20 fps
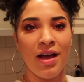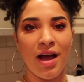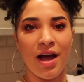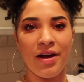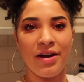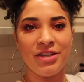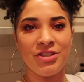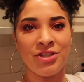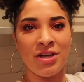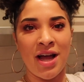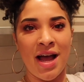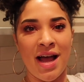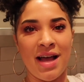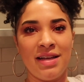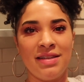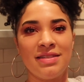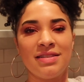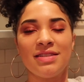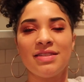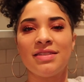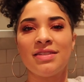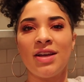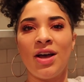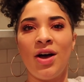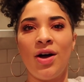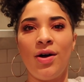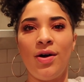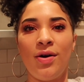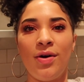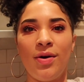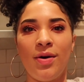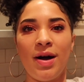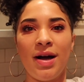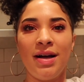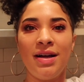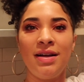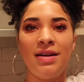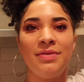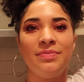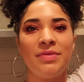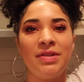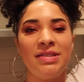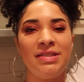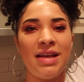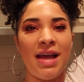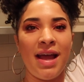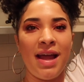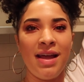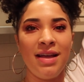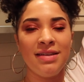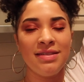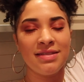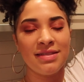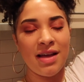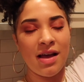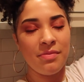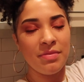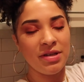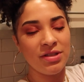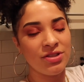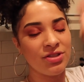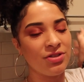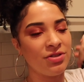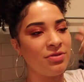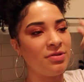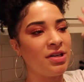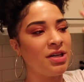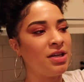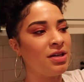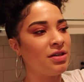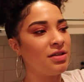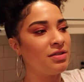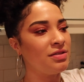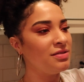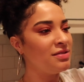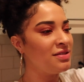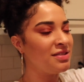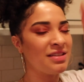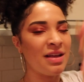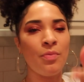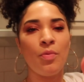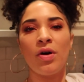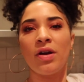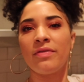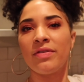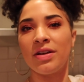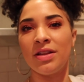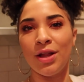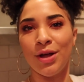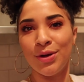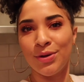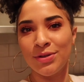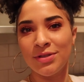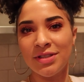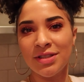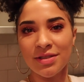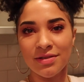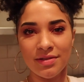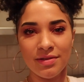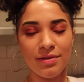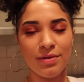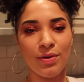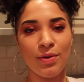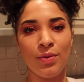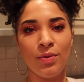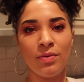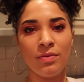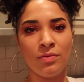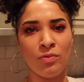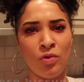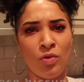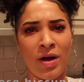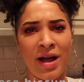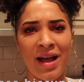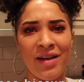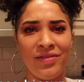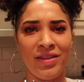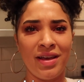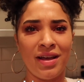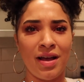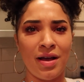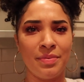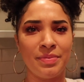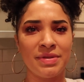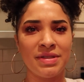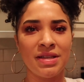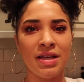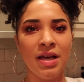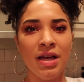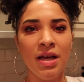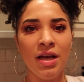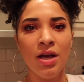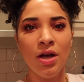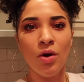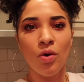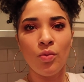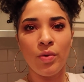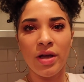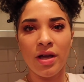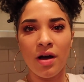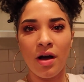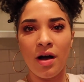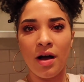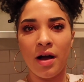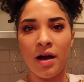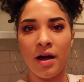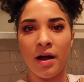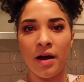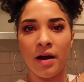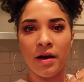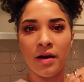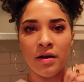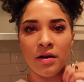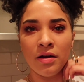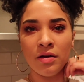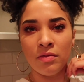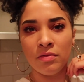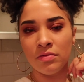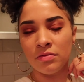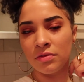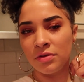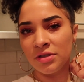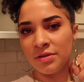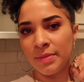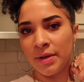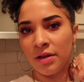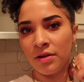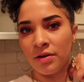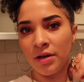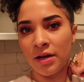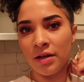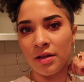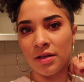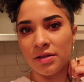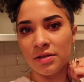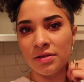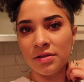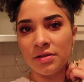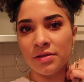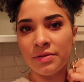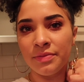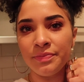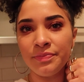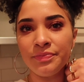All right, you guys, so the day is coming to somewhat of a close. Ooh, I have the hiccups. We are, where's my other necklace?